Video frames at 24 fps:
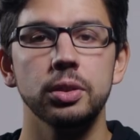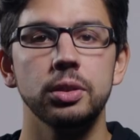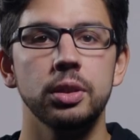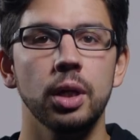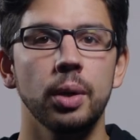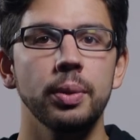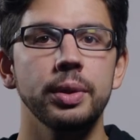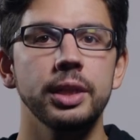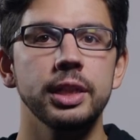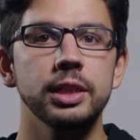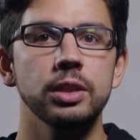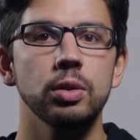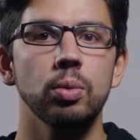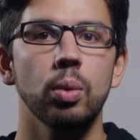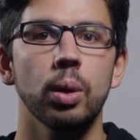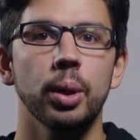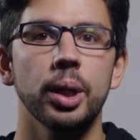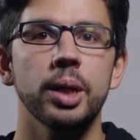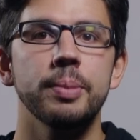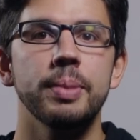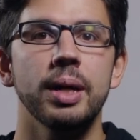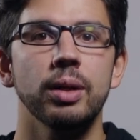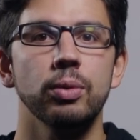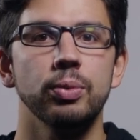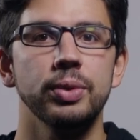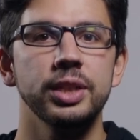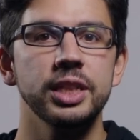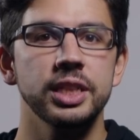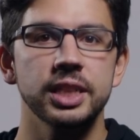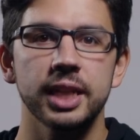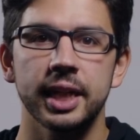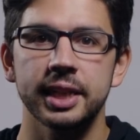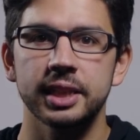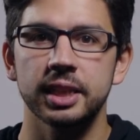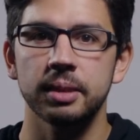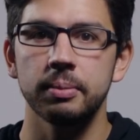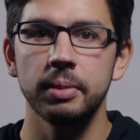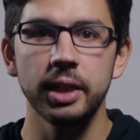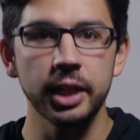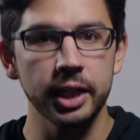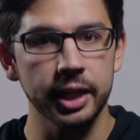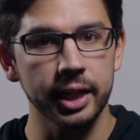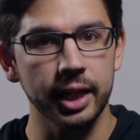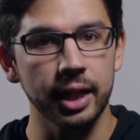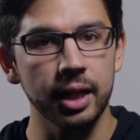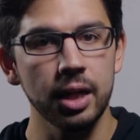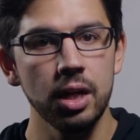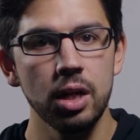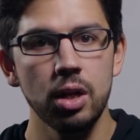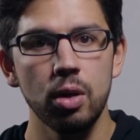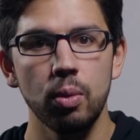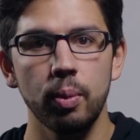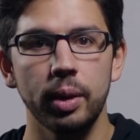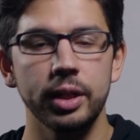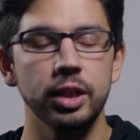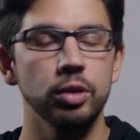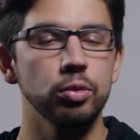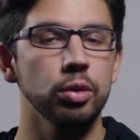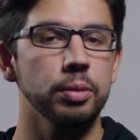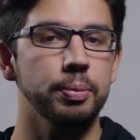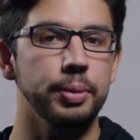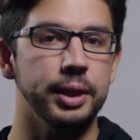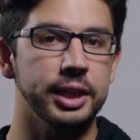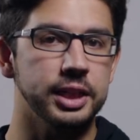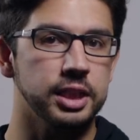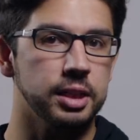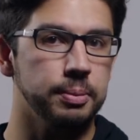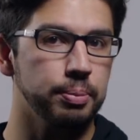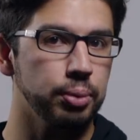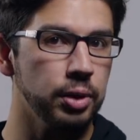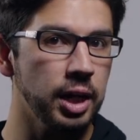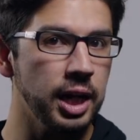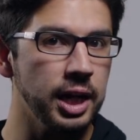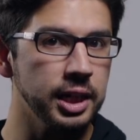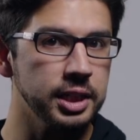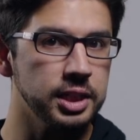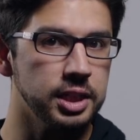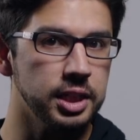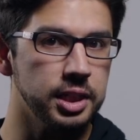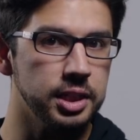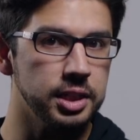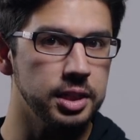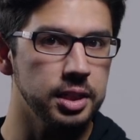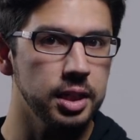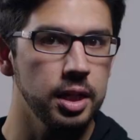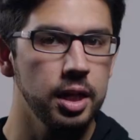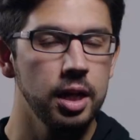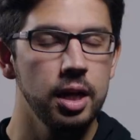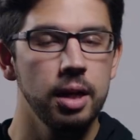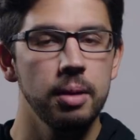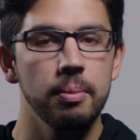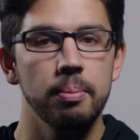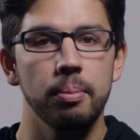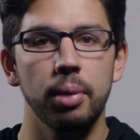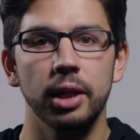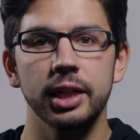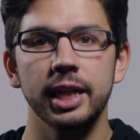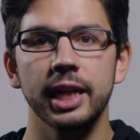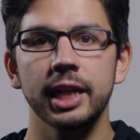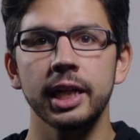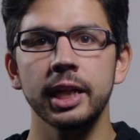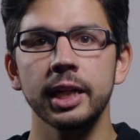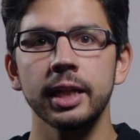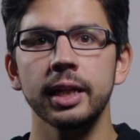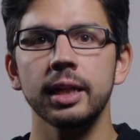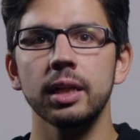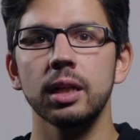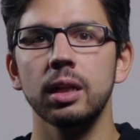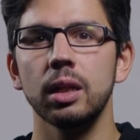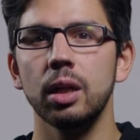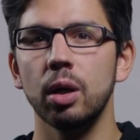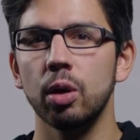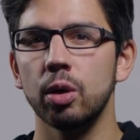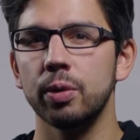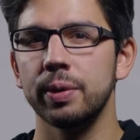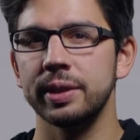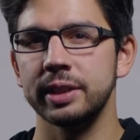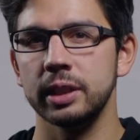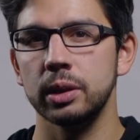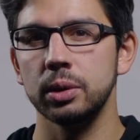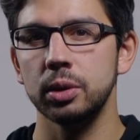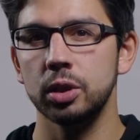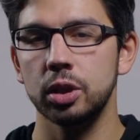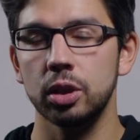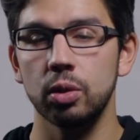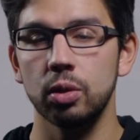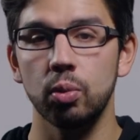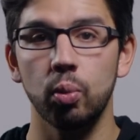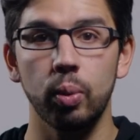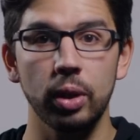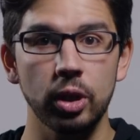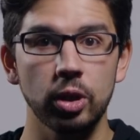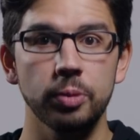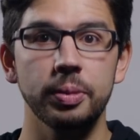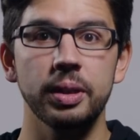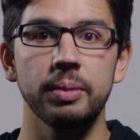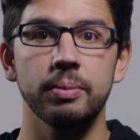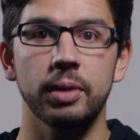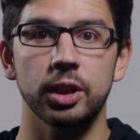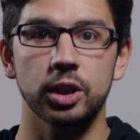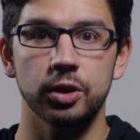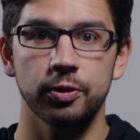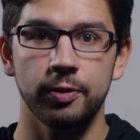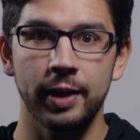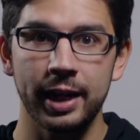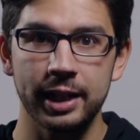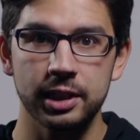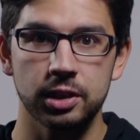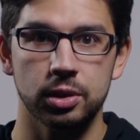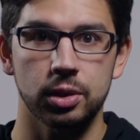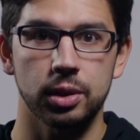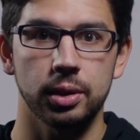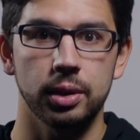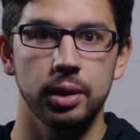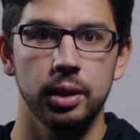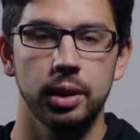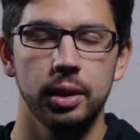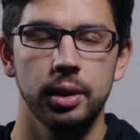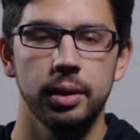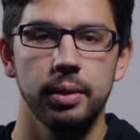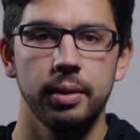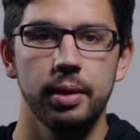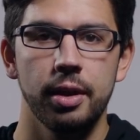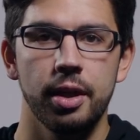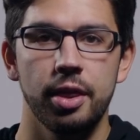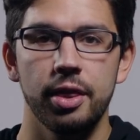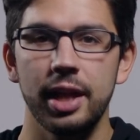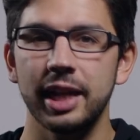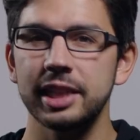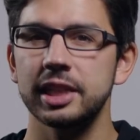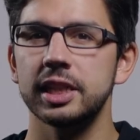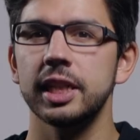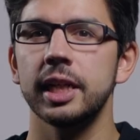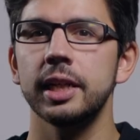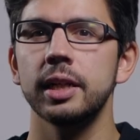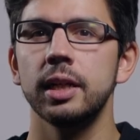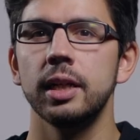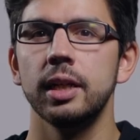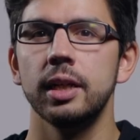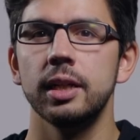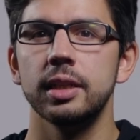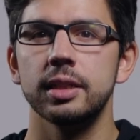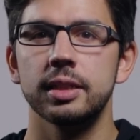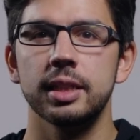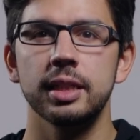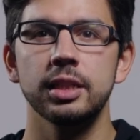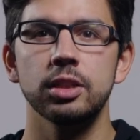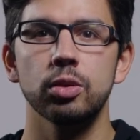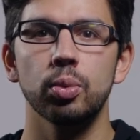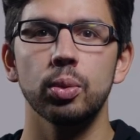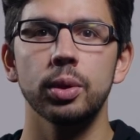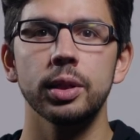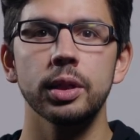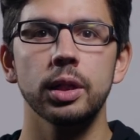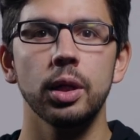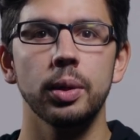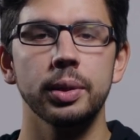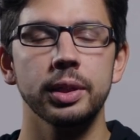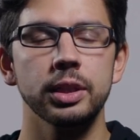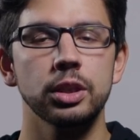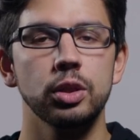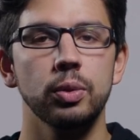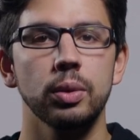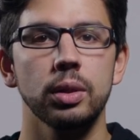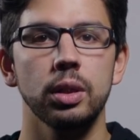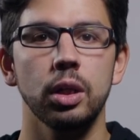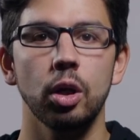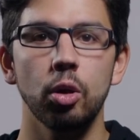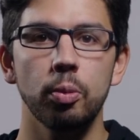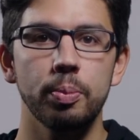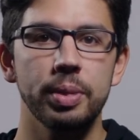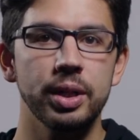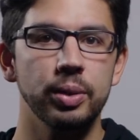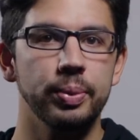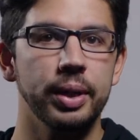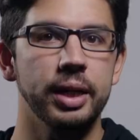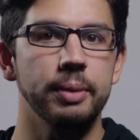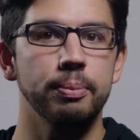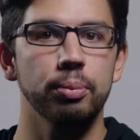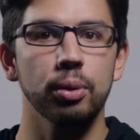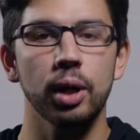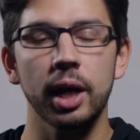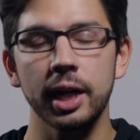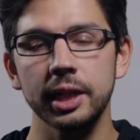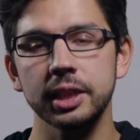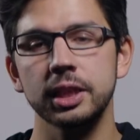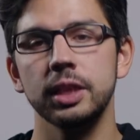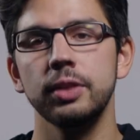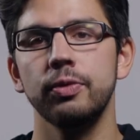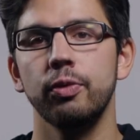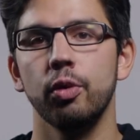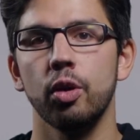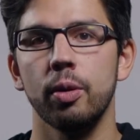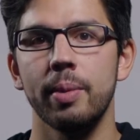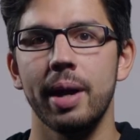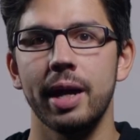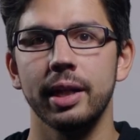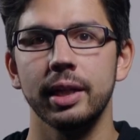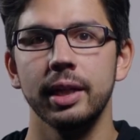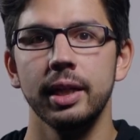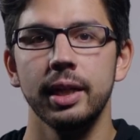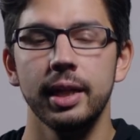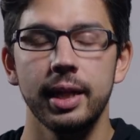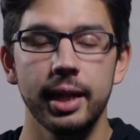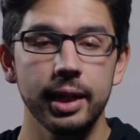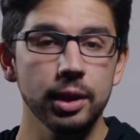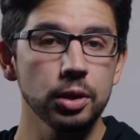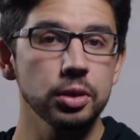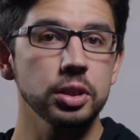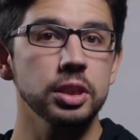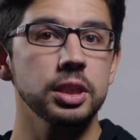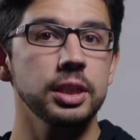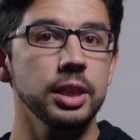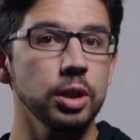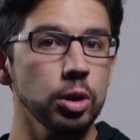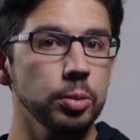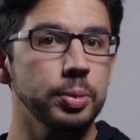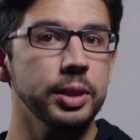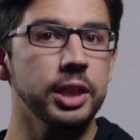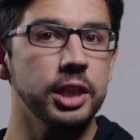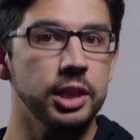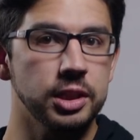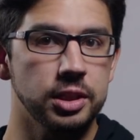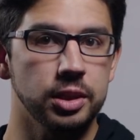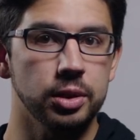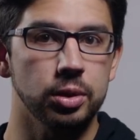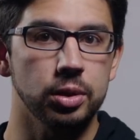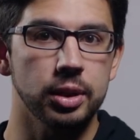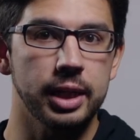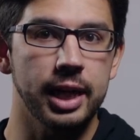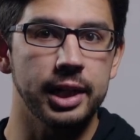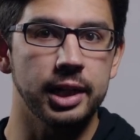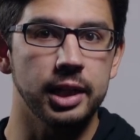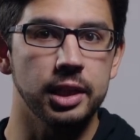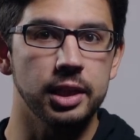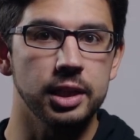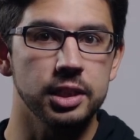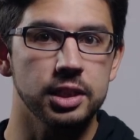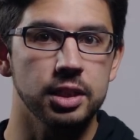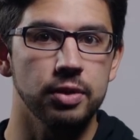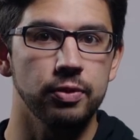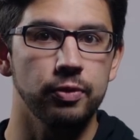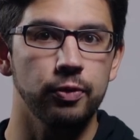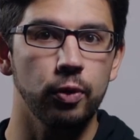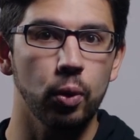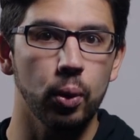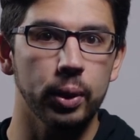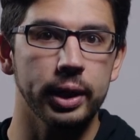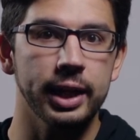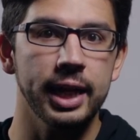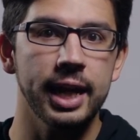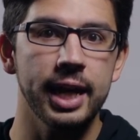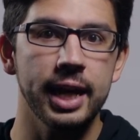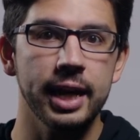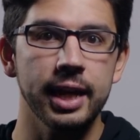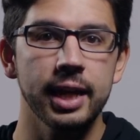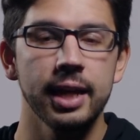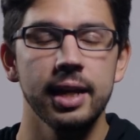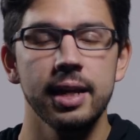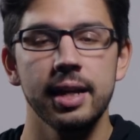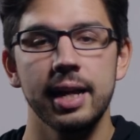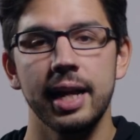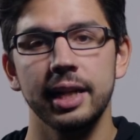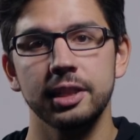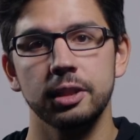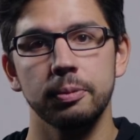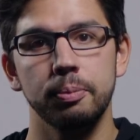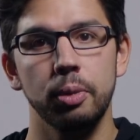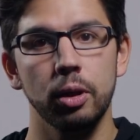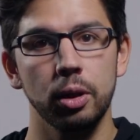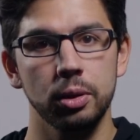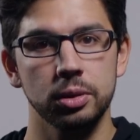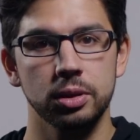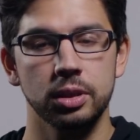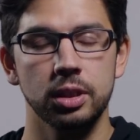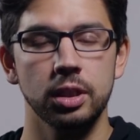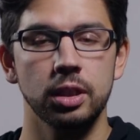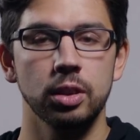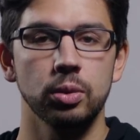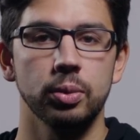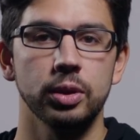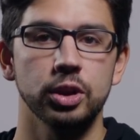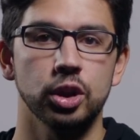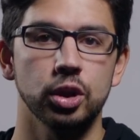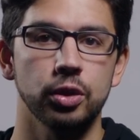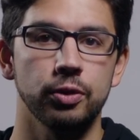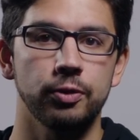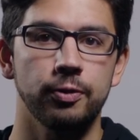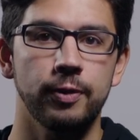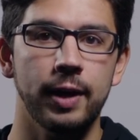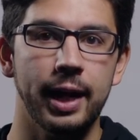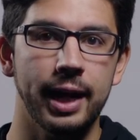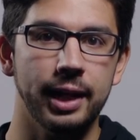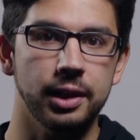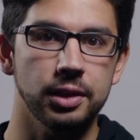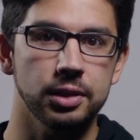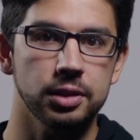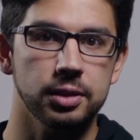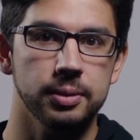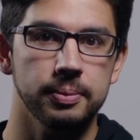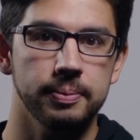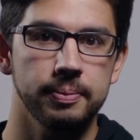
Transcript: you don't need to worry about resizing media when you replace the proxies, but editing in a lower resolution will be much faster. That said, since we're encoding to a low bitrate proxy format, it'll still be easier to edit this in 4K as opposed to the original files.